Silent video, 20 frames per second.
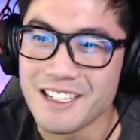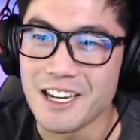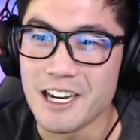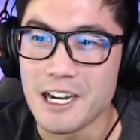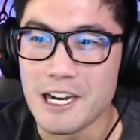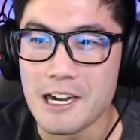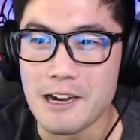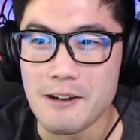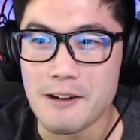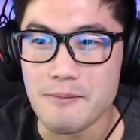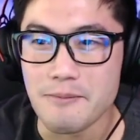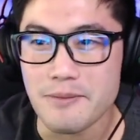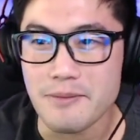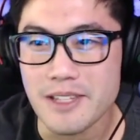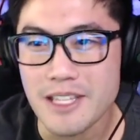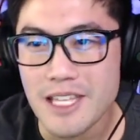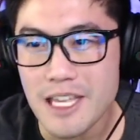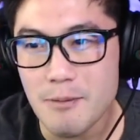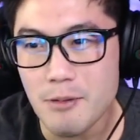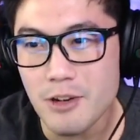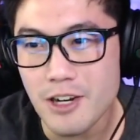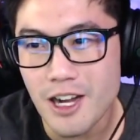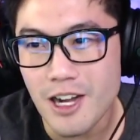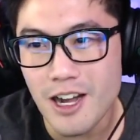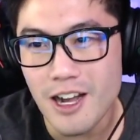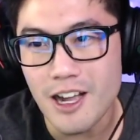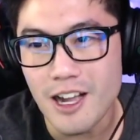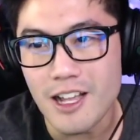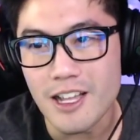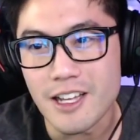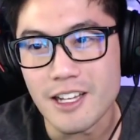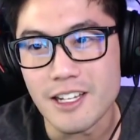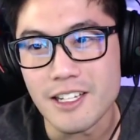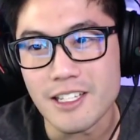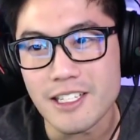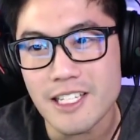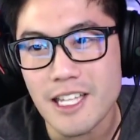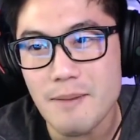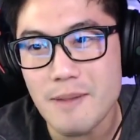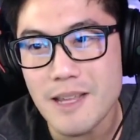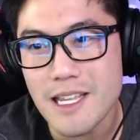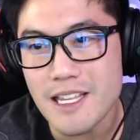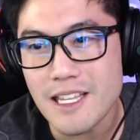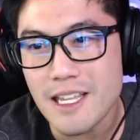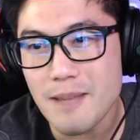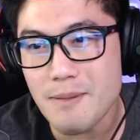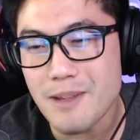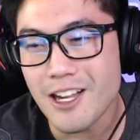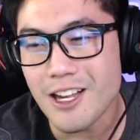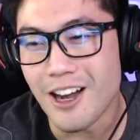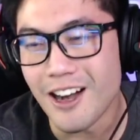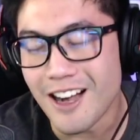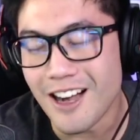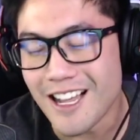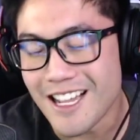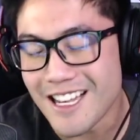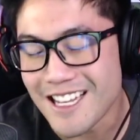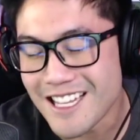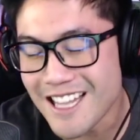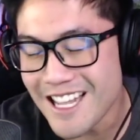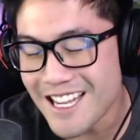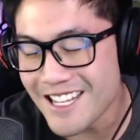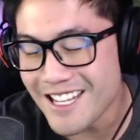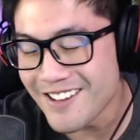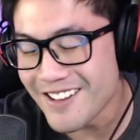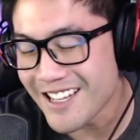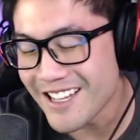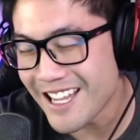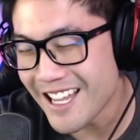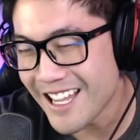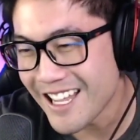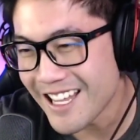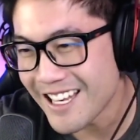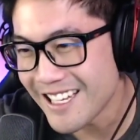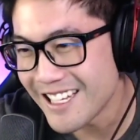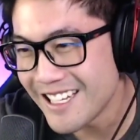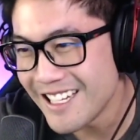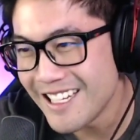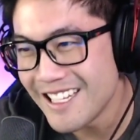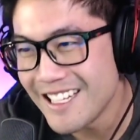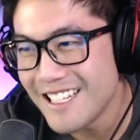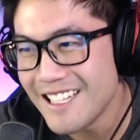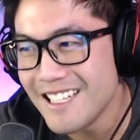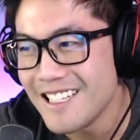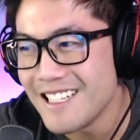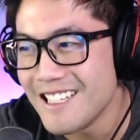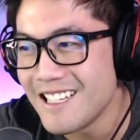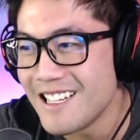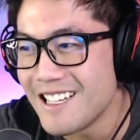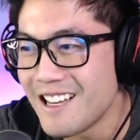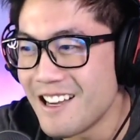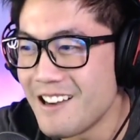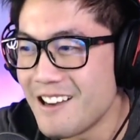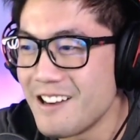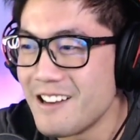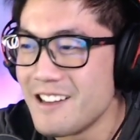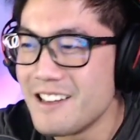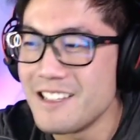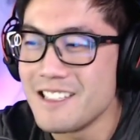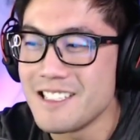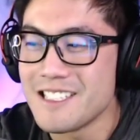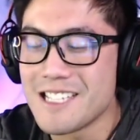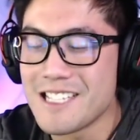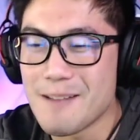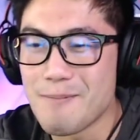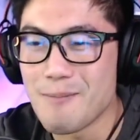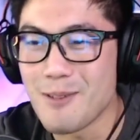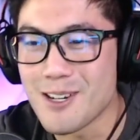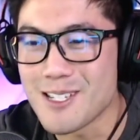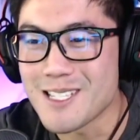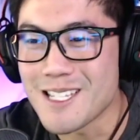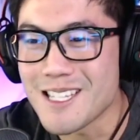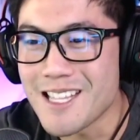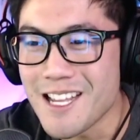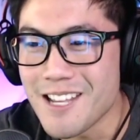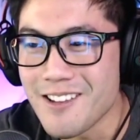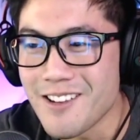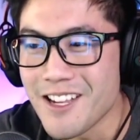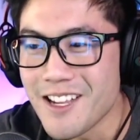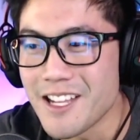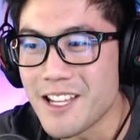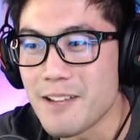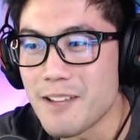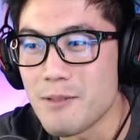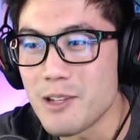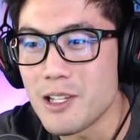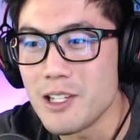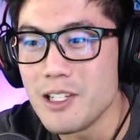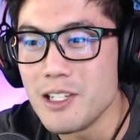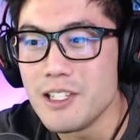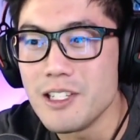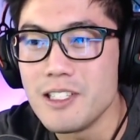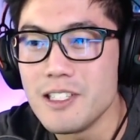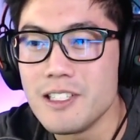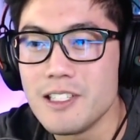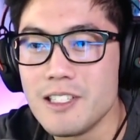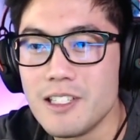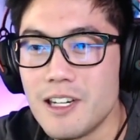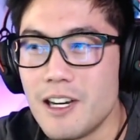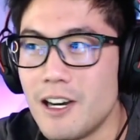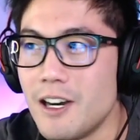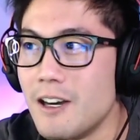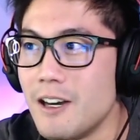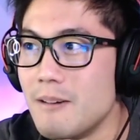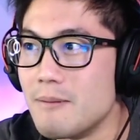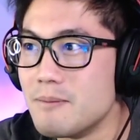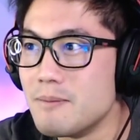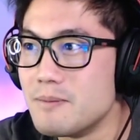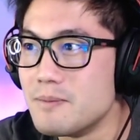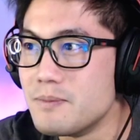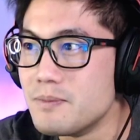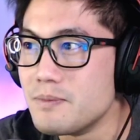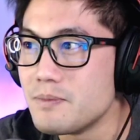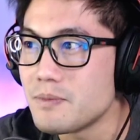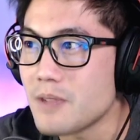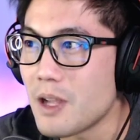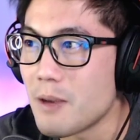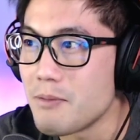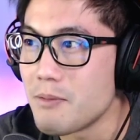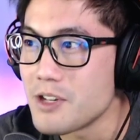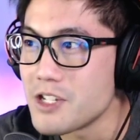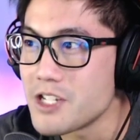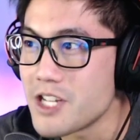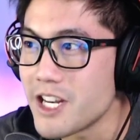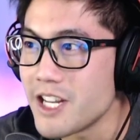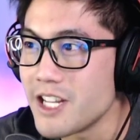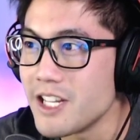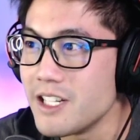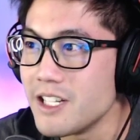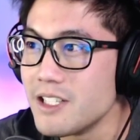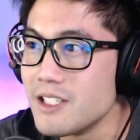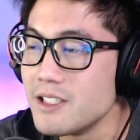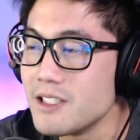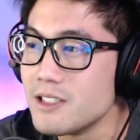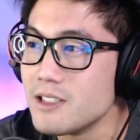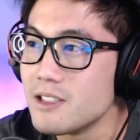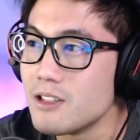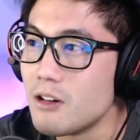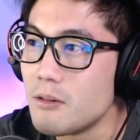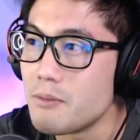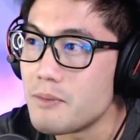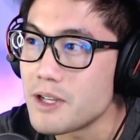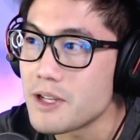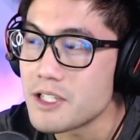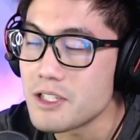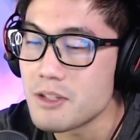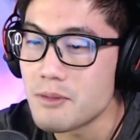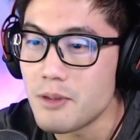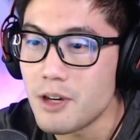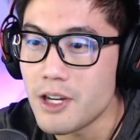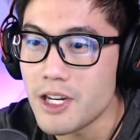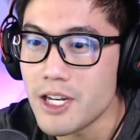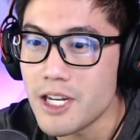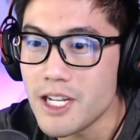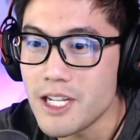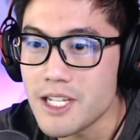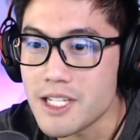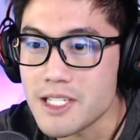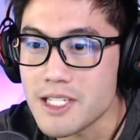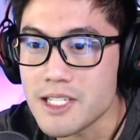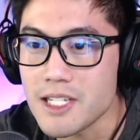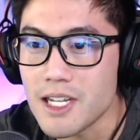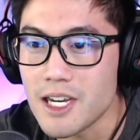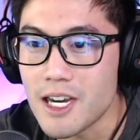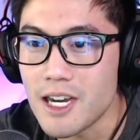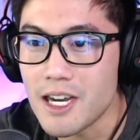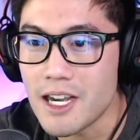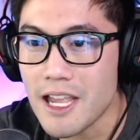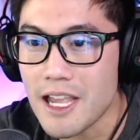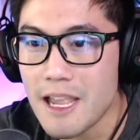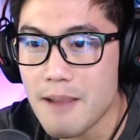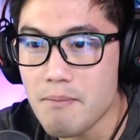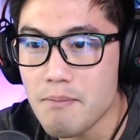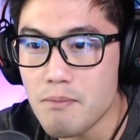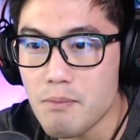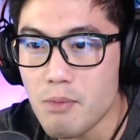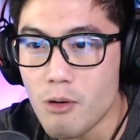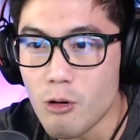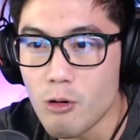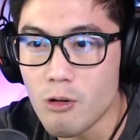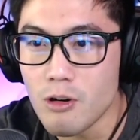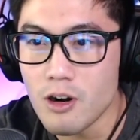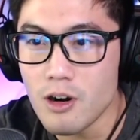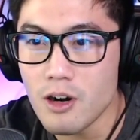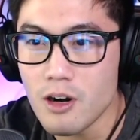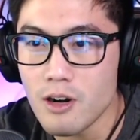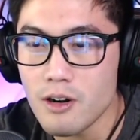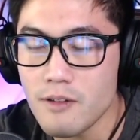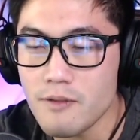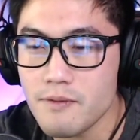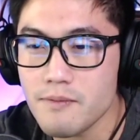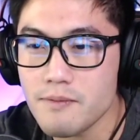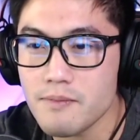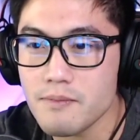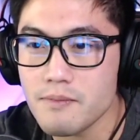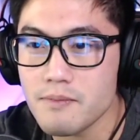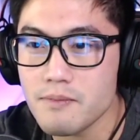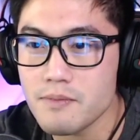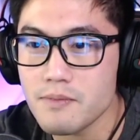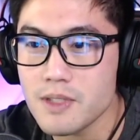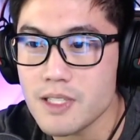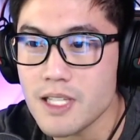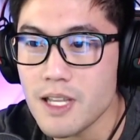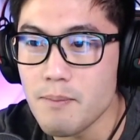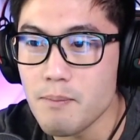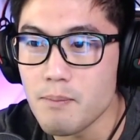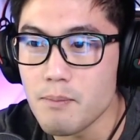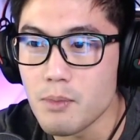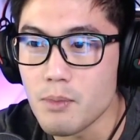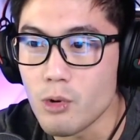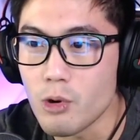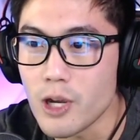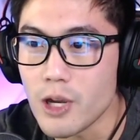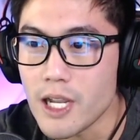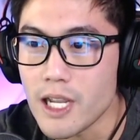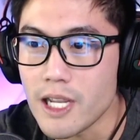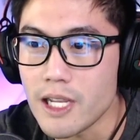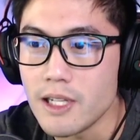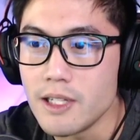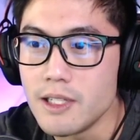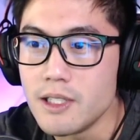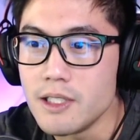um, Kimocon. Kimmy, Kimicon. Thank you again. Same person. Thank you again, Kimmy. Um, I appreciate it. Oh, Pixelmon it is. Uh, a poor simp boy.